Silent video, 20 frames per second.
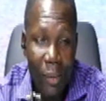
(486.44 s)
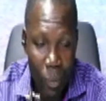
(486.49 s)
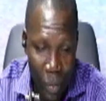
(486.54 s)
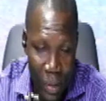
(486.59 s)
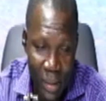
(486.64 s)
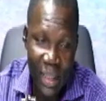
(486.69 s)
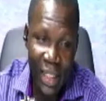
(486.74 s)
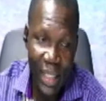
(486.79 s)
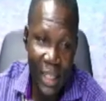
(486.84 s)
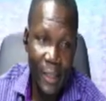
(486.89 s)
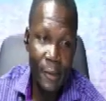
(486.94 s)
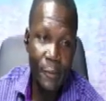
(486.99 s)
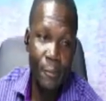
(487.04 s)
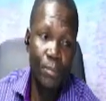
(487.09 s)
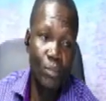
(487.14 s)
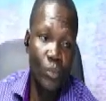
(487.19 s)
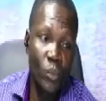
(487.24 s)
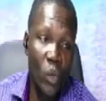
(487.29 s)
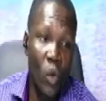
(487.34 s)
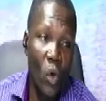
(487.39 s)
what say
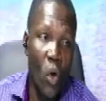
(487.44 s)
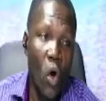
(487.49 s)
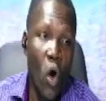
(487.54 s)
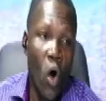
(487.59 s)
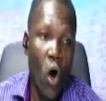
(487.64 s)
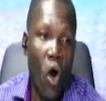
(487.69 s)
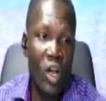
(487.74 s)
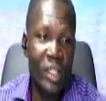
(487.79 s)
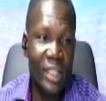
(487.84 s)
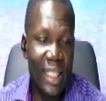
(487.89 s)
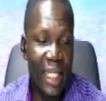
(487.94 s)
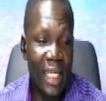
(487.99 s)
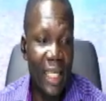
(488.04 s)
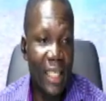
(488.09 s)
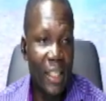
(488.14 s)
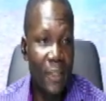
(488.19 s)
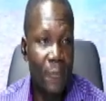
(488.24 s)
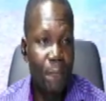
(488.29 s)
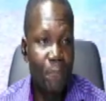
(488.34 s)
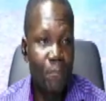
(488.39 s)
or say
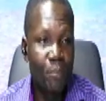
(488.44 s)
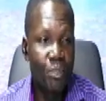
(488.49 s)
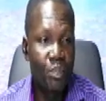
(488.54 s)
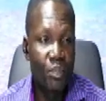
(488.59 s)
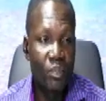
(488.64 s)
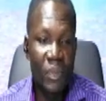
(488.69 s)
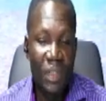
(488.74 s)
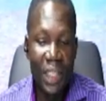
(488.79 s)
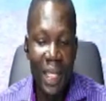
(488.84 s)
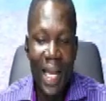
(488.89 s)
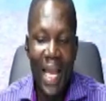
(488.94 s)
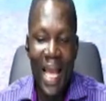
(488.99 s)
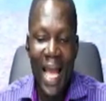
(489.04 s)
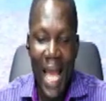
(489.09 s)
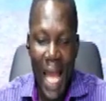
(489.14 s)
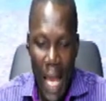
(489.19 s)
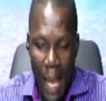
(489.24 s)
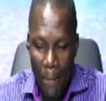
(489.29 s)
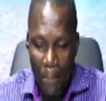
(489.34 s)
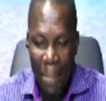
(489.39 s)

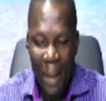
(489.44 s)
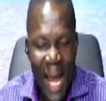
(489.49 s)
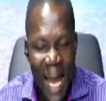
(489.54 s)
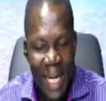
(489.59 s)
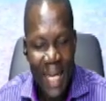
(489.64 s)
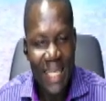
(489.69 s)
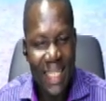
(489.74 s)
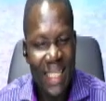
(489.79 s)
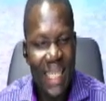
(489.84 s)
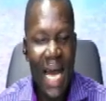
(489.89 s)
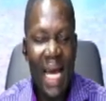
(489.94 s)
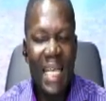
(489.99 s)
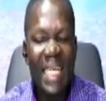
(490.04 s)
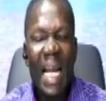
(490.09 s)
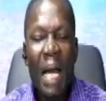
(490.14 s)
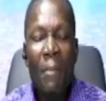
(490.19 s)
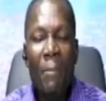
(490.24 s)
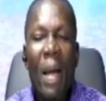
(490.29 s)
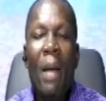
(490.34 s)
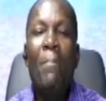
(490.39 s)
e ba ne sa na
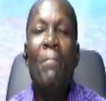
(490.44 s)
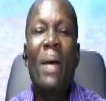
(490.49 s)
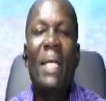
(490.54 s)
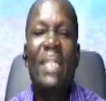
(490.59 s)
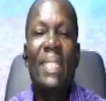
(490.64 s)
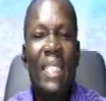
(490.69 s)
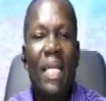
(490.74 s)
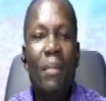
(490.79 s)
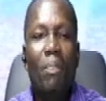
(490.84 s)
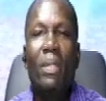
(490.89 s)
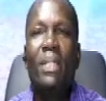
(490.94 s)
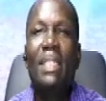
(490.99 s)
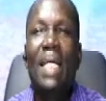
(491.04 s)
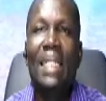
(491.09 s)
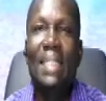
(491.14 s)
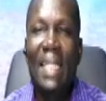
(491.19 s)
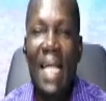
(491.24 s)
members ni busase